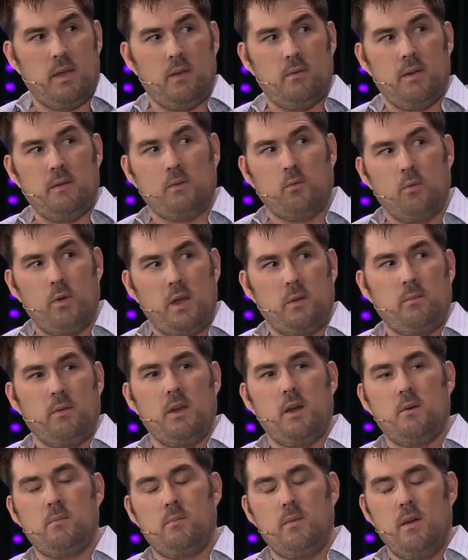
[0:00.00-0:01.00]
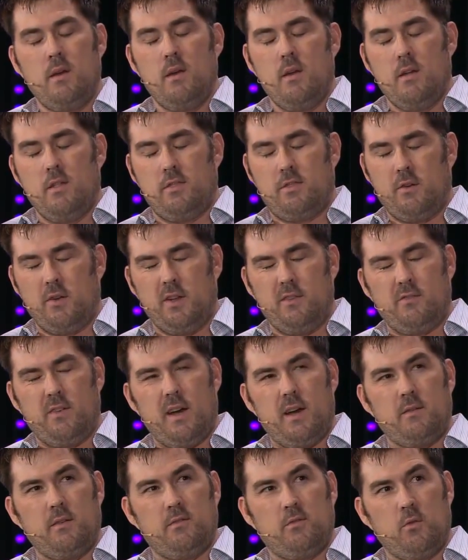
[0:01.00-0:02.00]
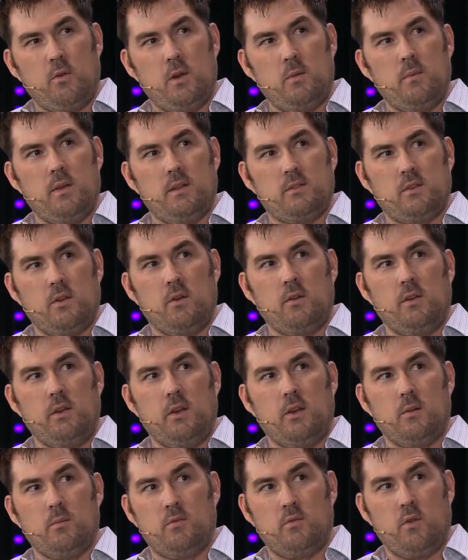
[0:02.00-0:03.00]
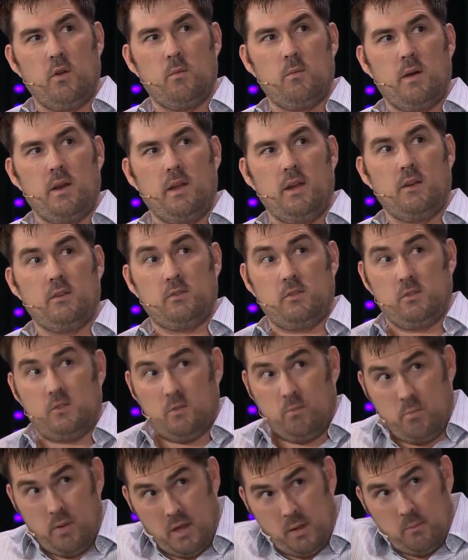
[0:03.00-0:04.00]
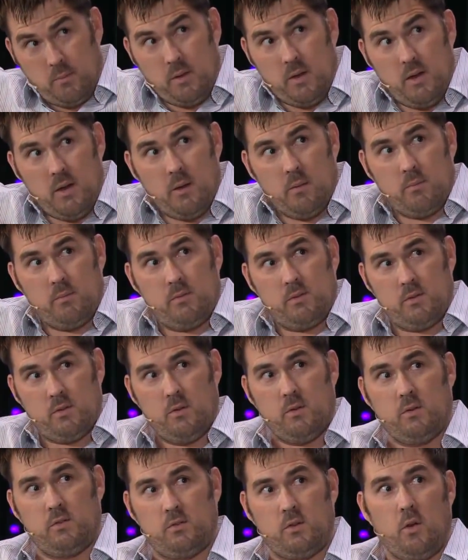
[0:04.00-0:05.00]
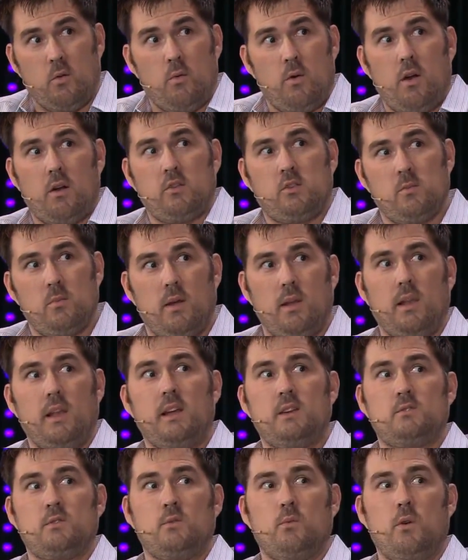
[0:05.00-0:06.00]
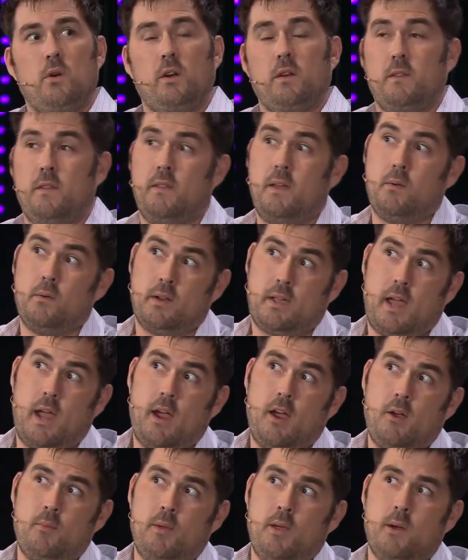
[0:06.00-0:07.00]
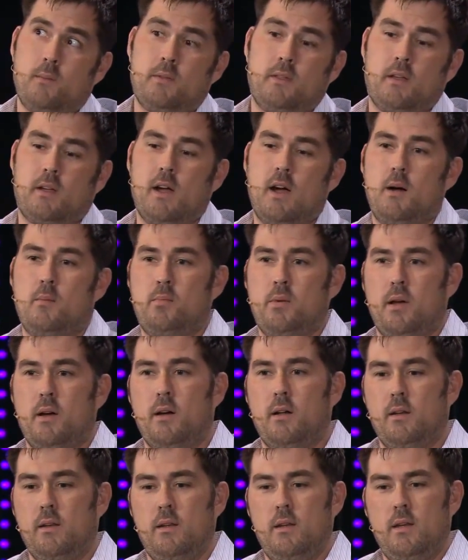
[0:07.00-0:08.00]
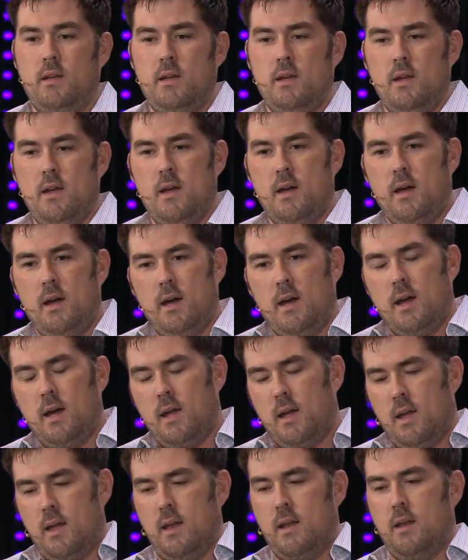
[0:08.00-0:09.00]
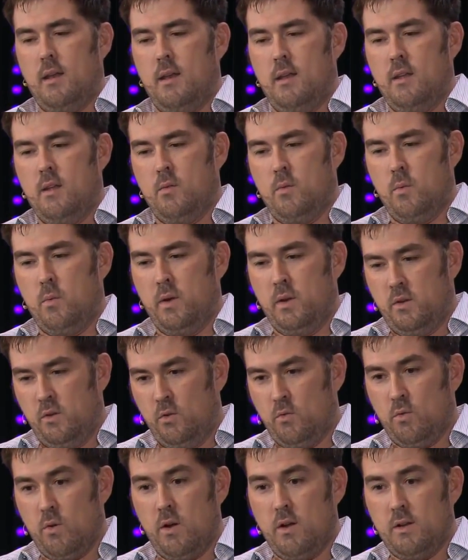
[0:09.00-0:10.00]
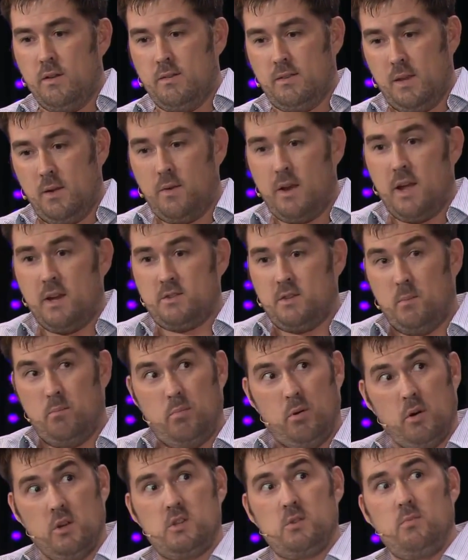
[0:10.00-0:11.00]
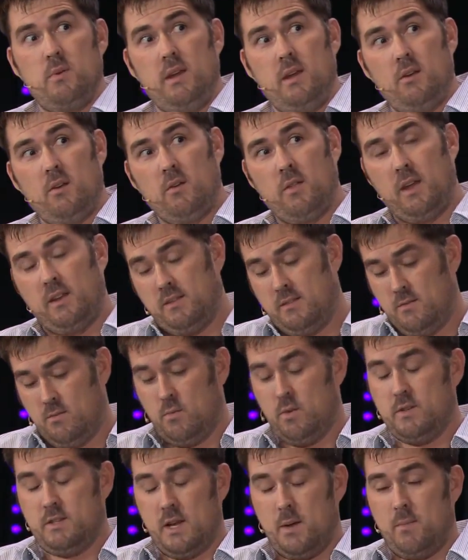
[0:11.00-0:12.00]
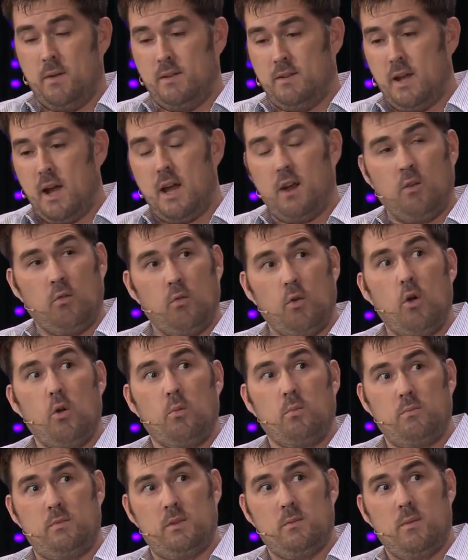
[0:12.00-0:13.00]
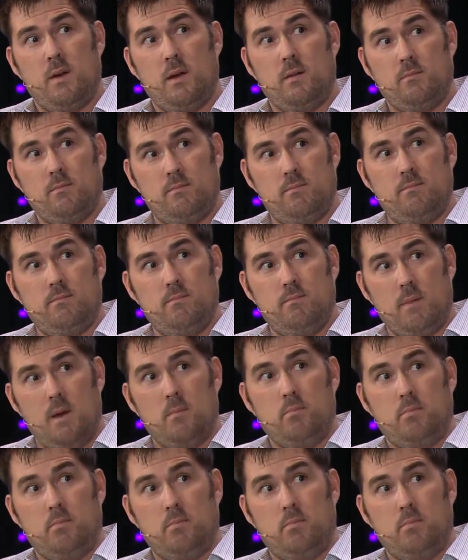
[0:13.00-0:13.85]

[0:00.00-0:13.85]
mate would have to wake me up 35 to 40 minutes earlier before everybody else just to pick me up, so to start walking so my legs would work, and then they would carry me up to the compound. And when we do runs, they would actually push me, or one time they tied a rope to my